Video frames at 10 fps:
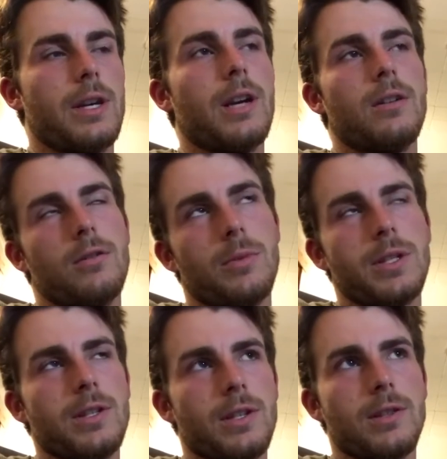I got home
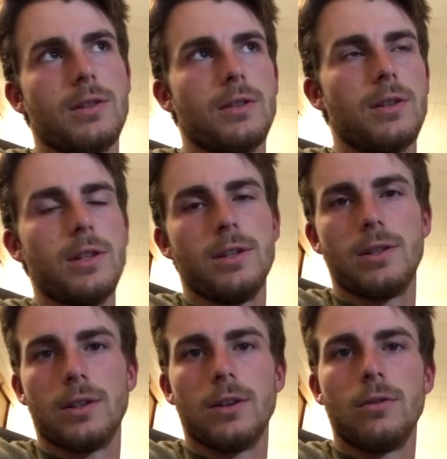at 6.30,
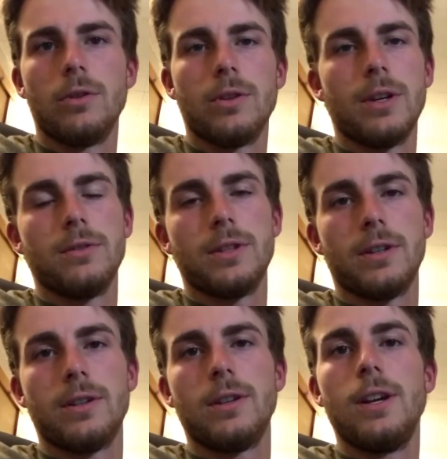so we were out
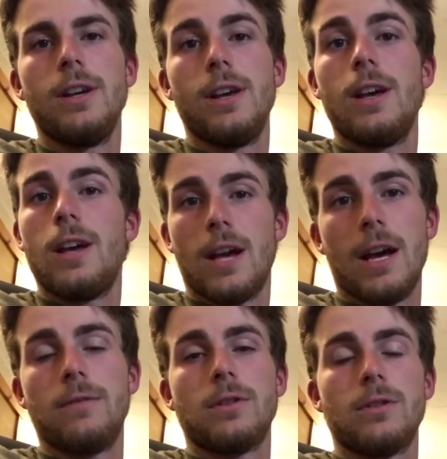there
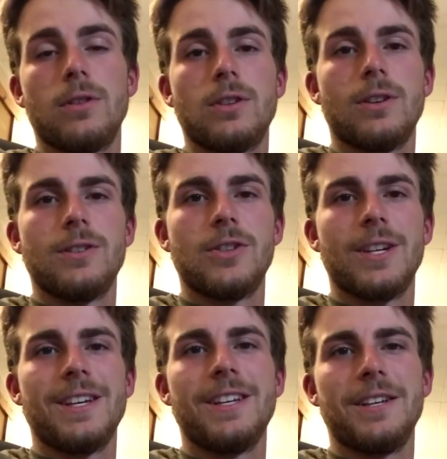after the
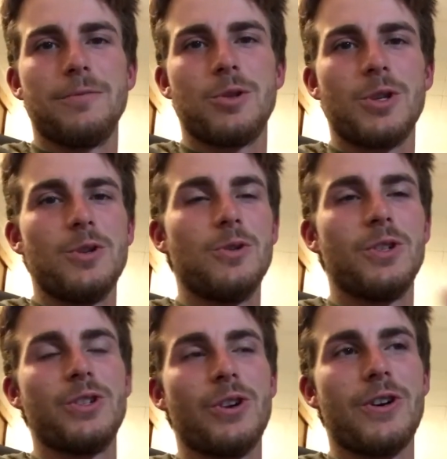sunset. I'm sure you
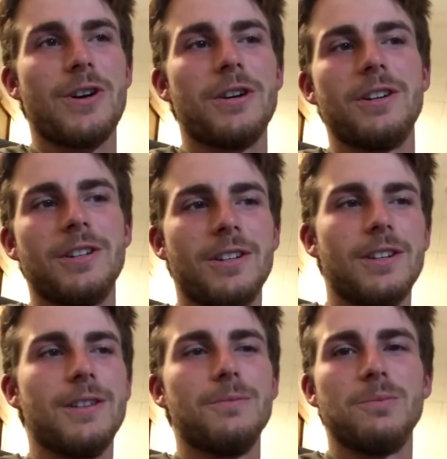saw
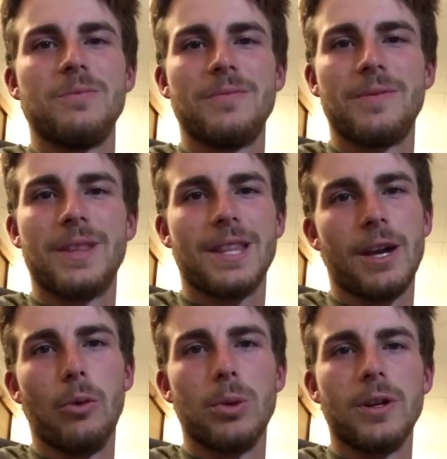um,
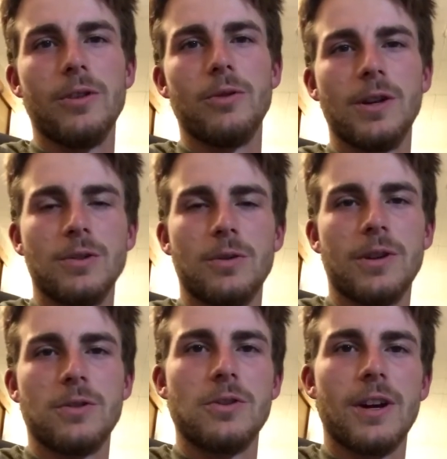how pretty it was when I
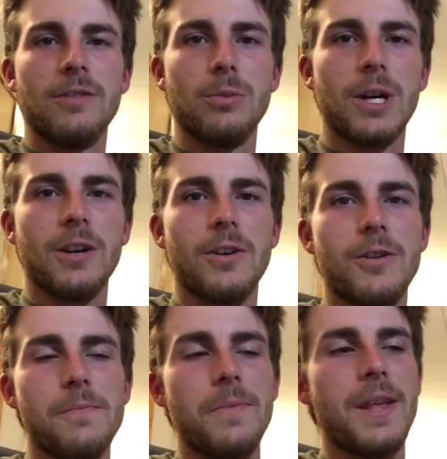was driving back
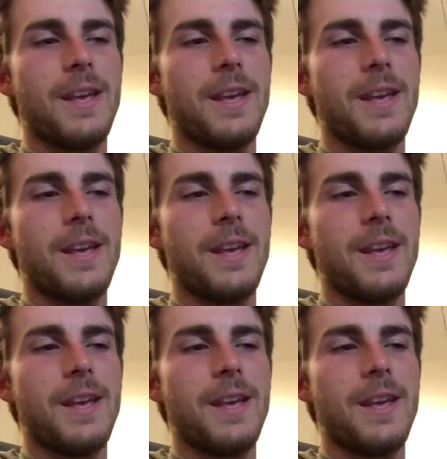home.